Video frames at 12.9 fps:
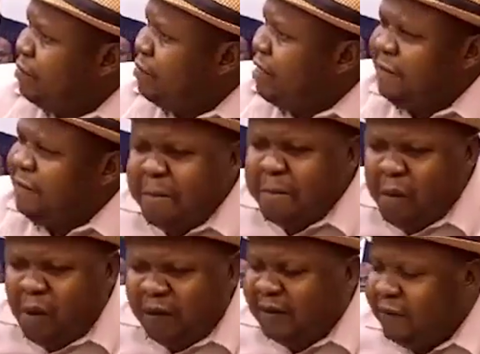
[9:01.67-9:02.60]
If the
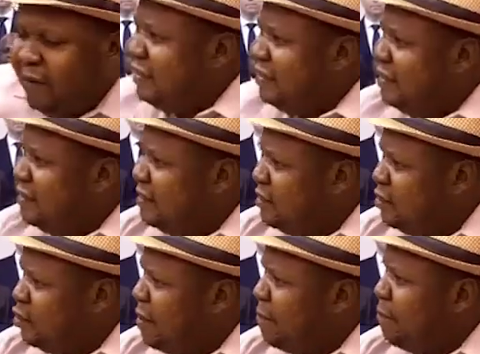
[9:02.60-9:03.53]
money that we're entering this
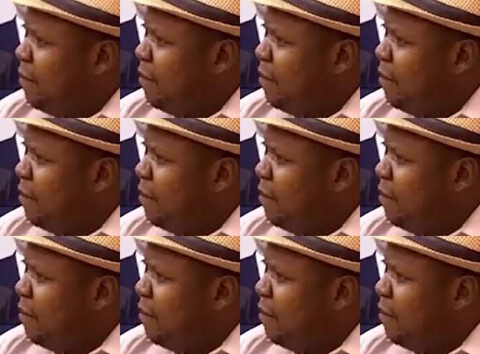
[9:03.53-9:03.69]
nation were properly